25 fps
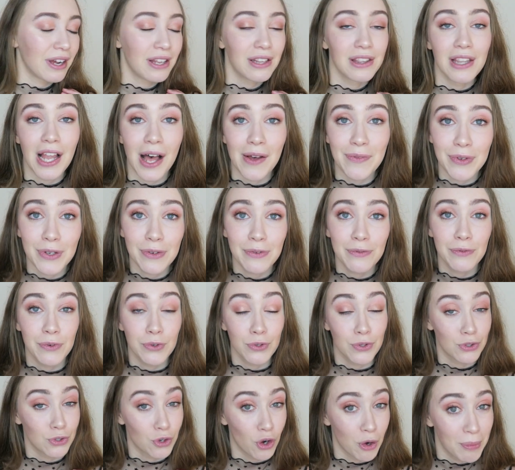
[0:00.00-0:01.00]
I love it
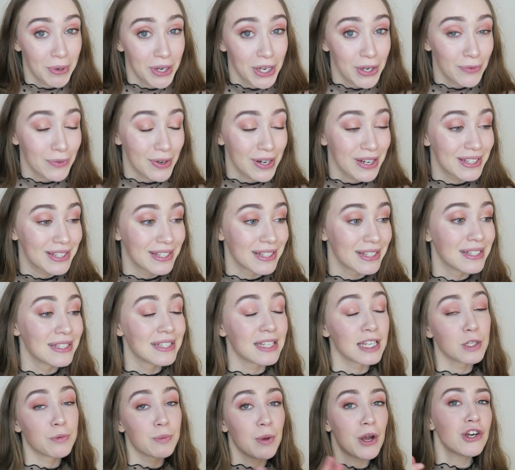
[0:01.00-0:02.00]
for so many reasons,
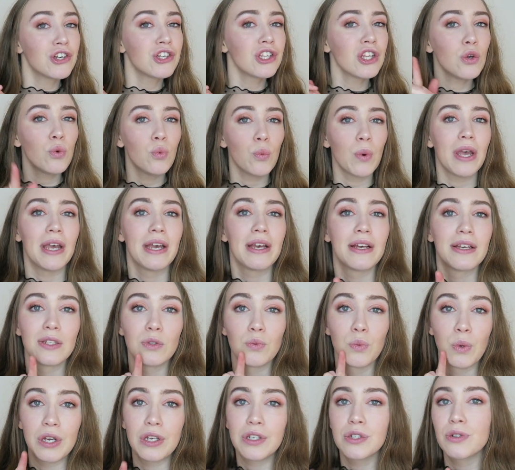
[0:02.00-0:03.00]
especially
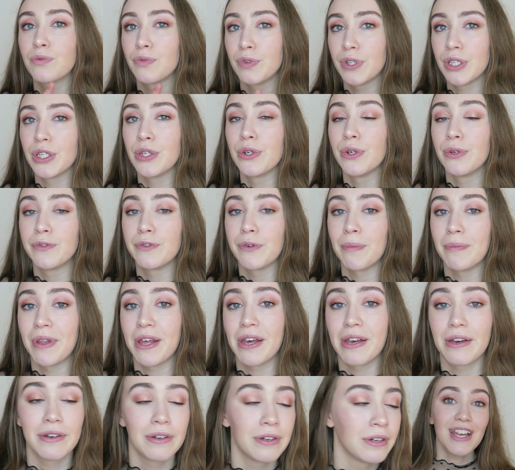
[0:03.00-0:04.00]
wigs. Wigs are really good from
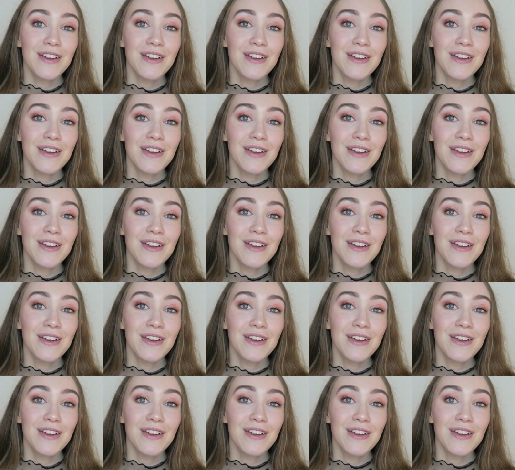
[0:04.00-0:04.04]
there.